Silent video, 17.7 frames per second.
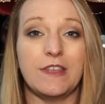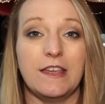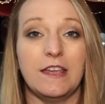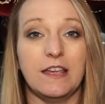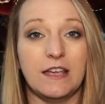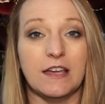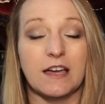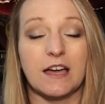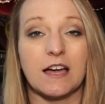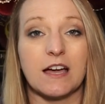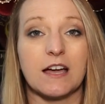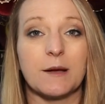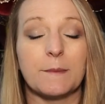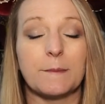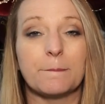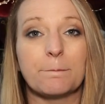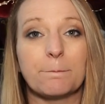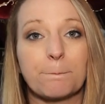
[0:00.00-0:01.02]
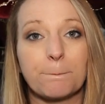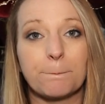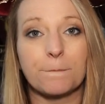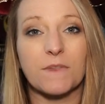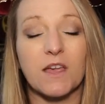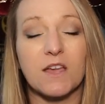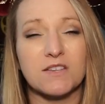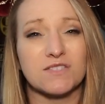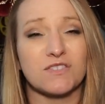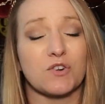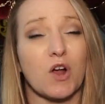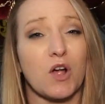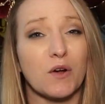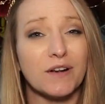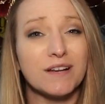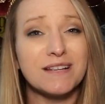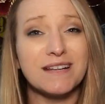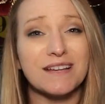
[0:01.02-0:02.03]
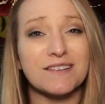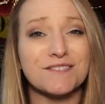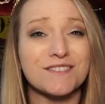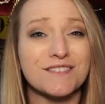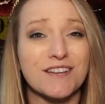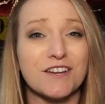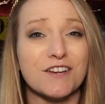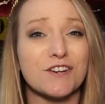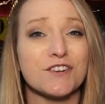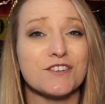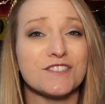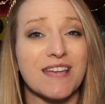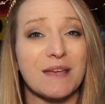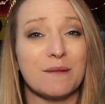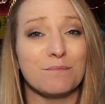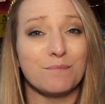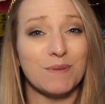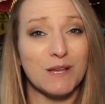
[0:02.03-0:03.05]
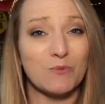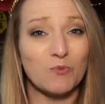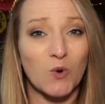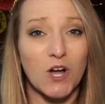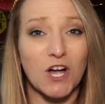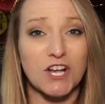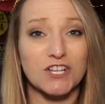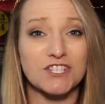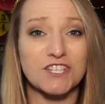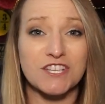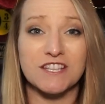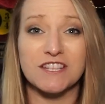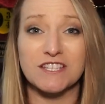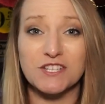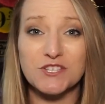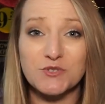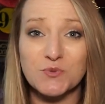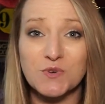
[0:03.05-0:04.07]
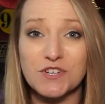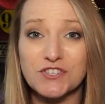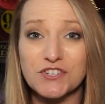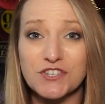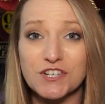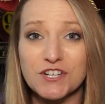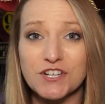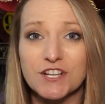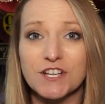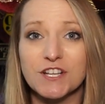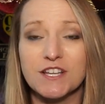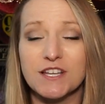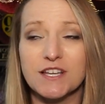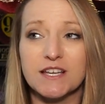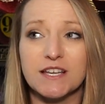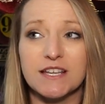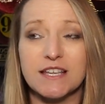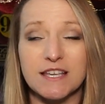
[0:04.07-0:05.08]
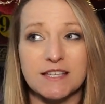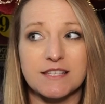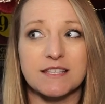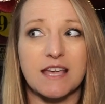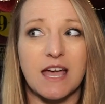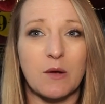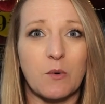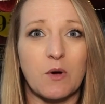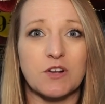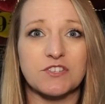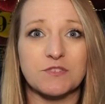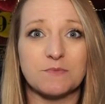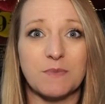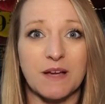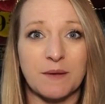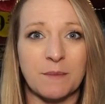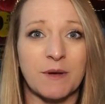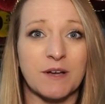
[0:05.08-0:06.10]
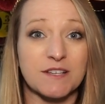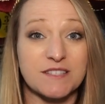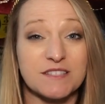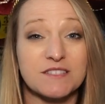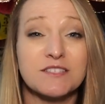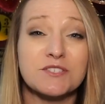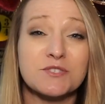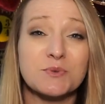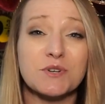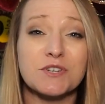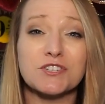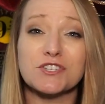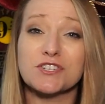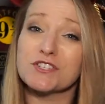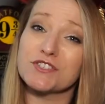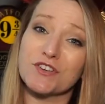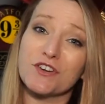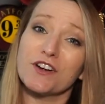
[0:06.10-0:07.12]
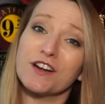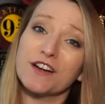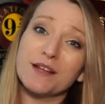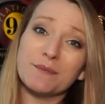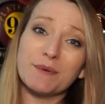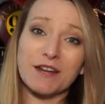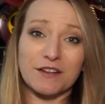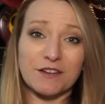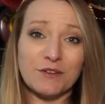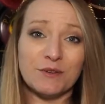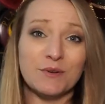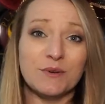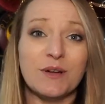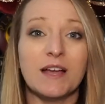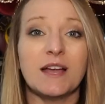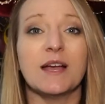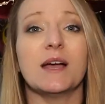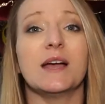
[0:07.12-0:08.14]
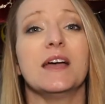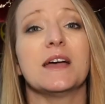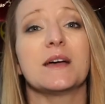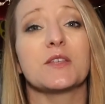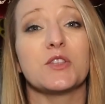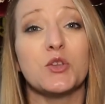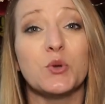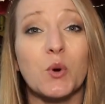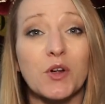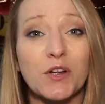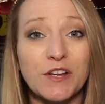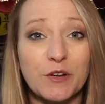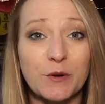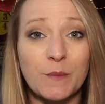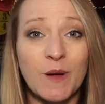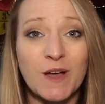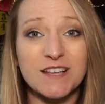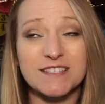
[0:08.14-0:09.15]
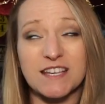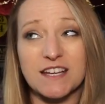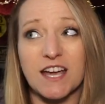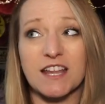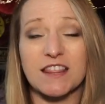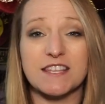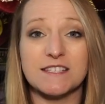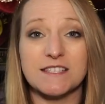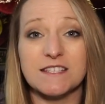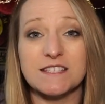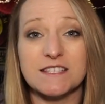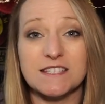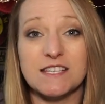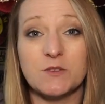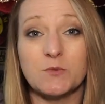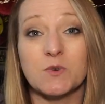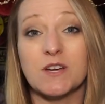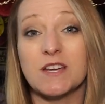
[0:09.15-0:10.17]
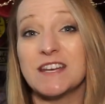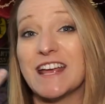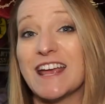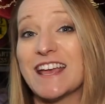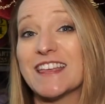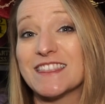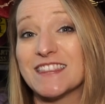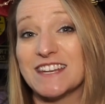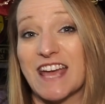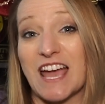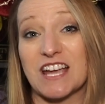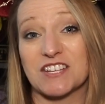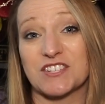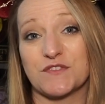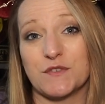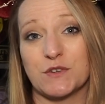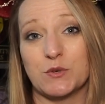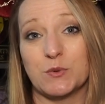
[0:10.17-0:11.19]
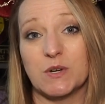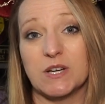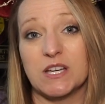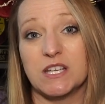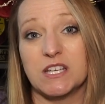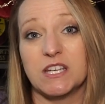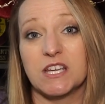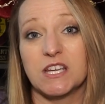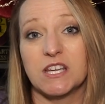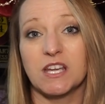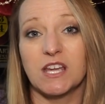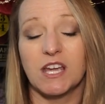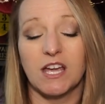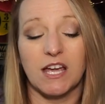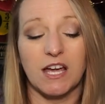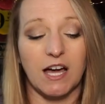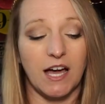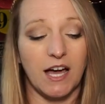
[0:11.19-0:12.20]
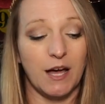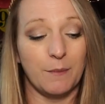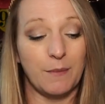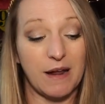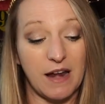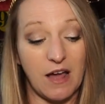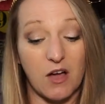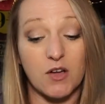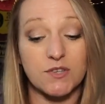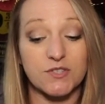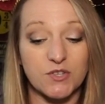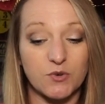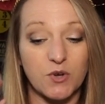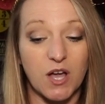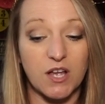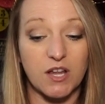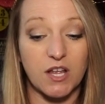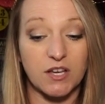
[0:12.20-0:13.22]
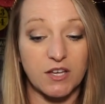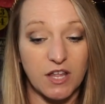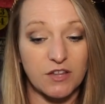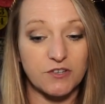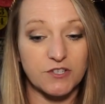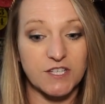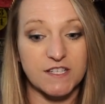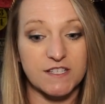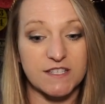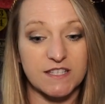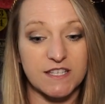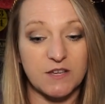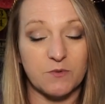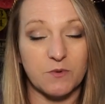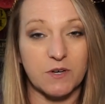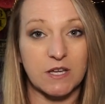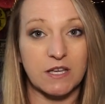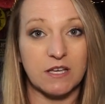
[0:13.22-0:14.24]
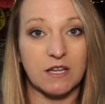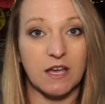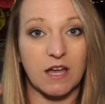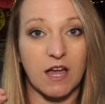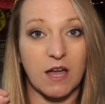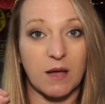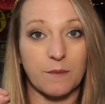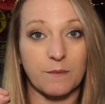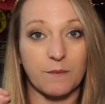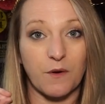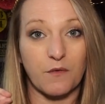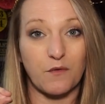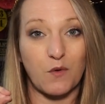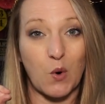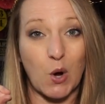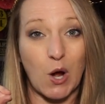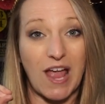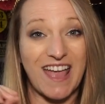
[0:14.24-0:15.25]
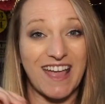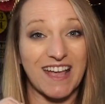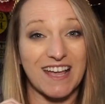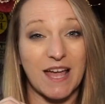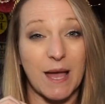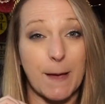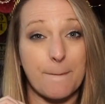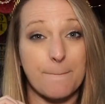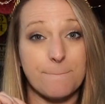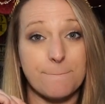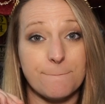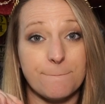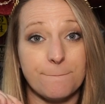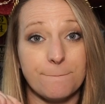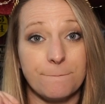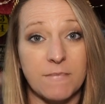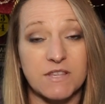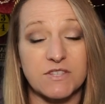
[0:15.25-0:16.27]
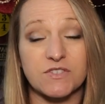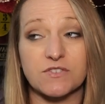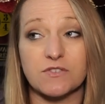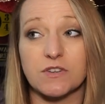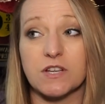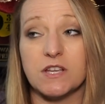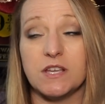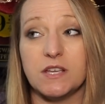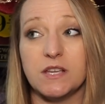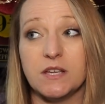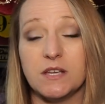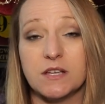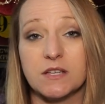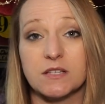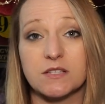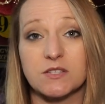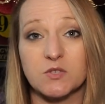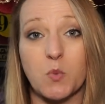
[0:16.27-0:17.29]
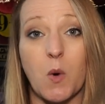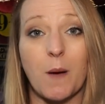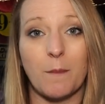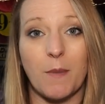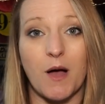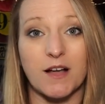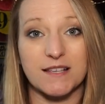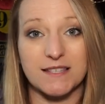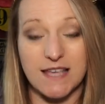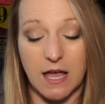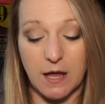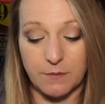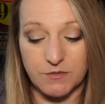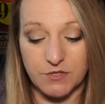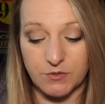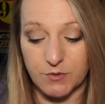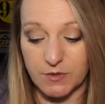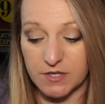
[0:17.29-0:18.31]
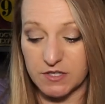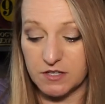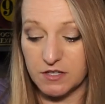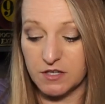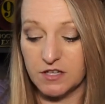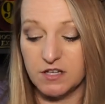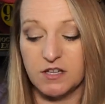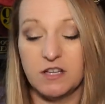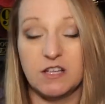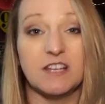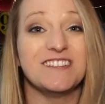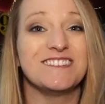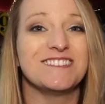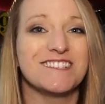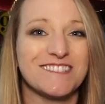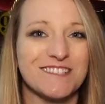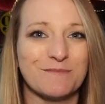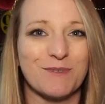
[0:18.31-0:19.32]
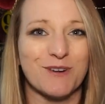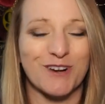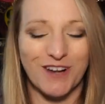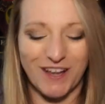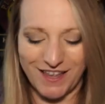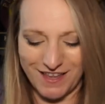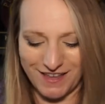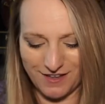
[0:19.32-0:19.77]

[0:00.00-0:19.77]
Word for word: the, um, because they're already downstairs and being washed in the dishwasher. Yes, I washed my mugs in dishwasher, sorry, but I do. Uh, you Are Here mugs, I got the Tennessee one and the Nashville one. Um, and I also got another Tennessee one um, for a mystery swap box I'm doing in December.